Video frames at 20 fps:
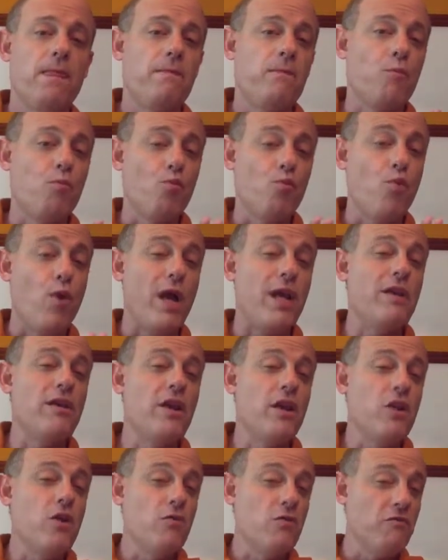when the
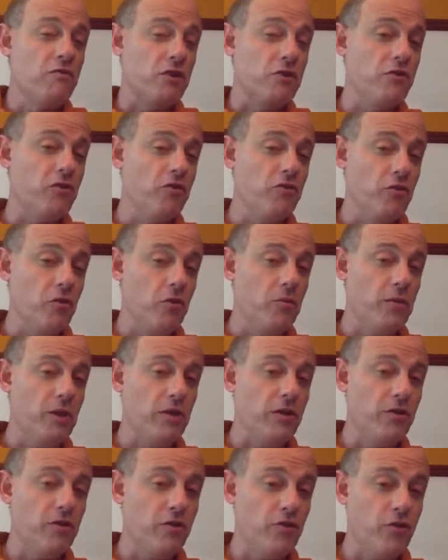universe is
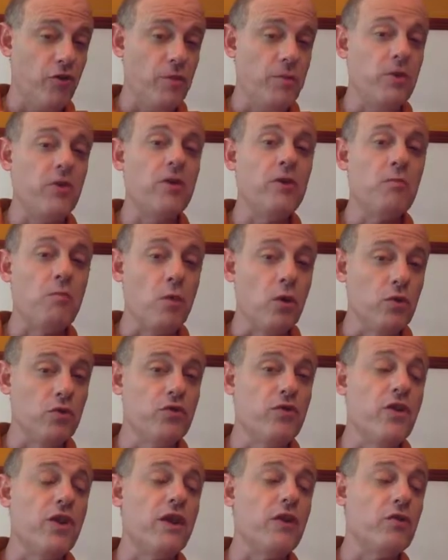normally distributed,
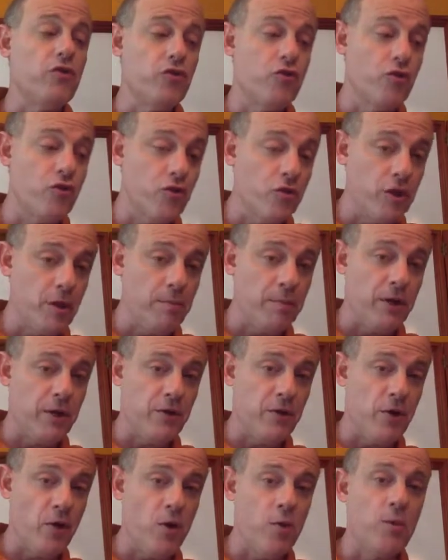most things should
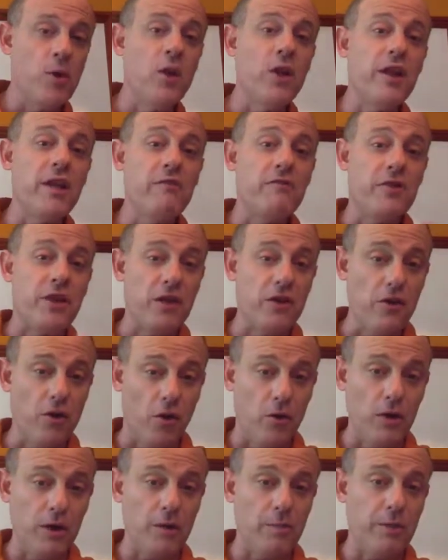appear normal. If they
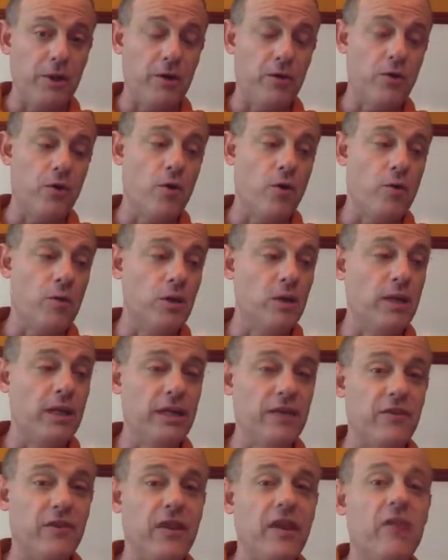don't appear normal,
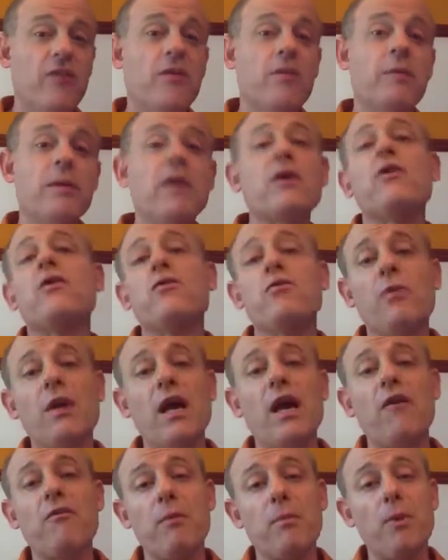it's either because we
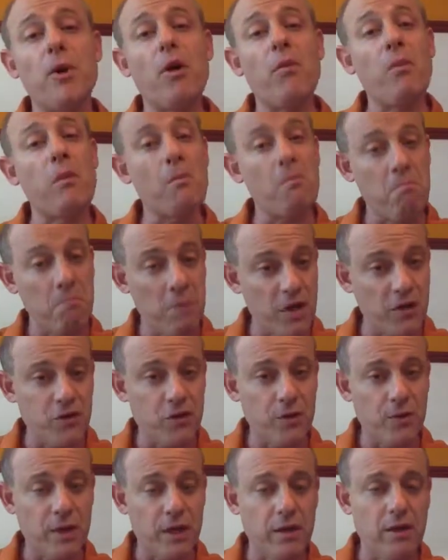have a problem
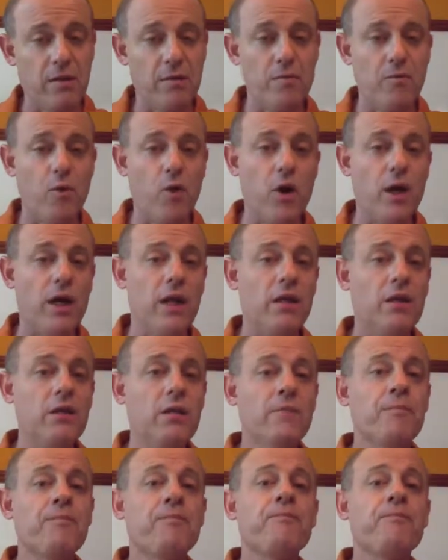measuring them well,